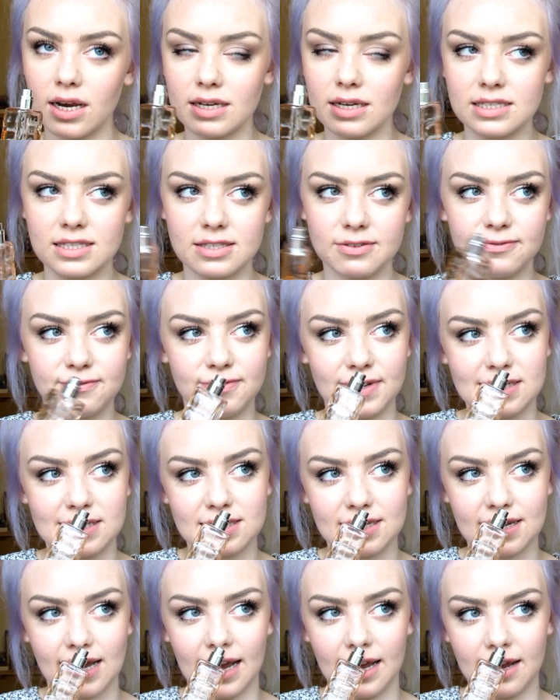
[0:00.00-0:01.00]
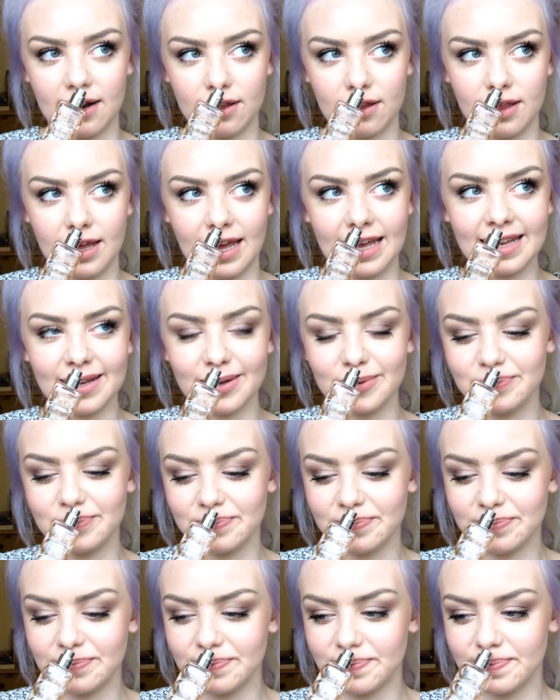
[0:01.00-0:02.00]
like sophisticated, I think.
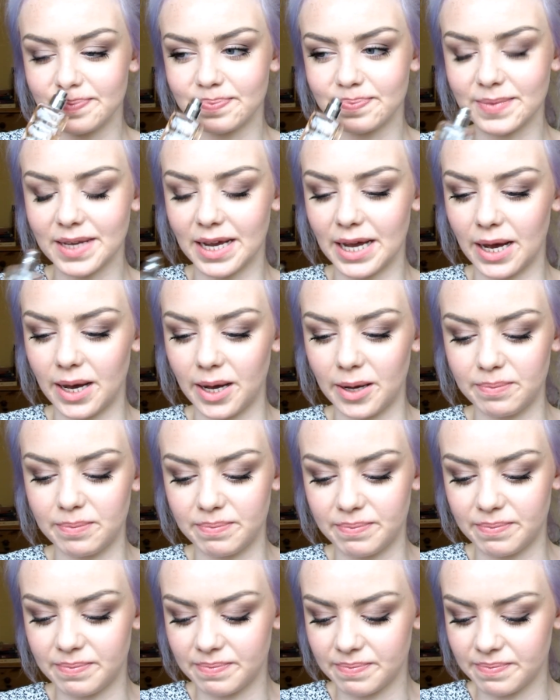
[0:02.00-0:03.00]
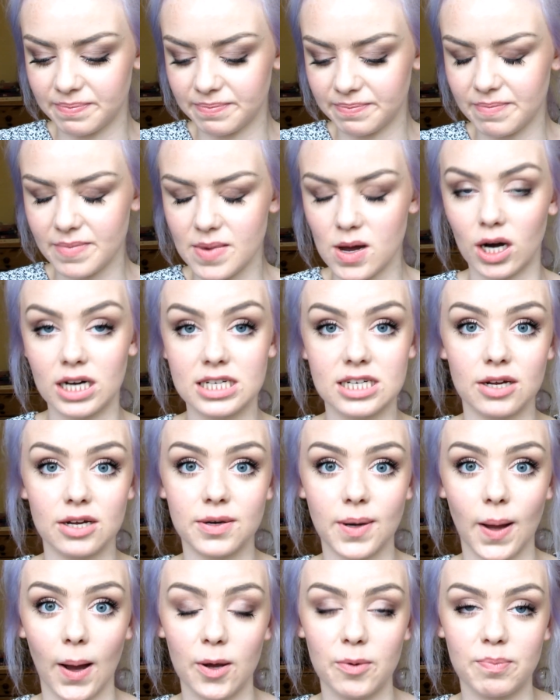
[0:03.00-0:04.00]
I
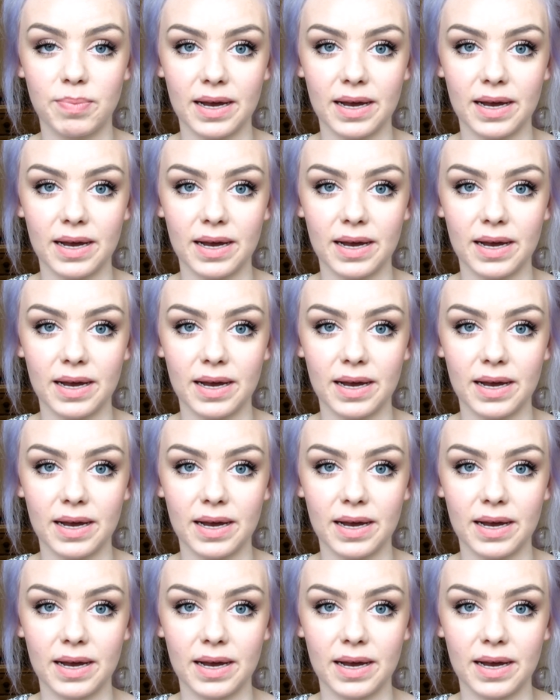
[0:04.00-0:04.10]
don't know,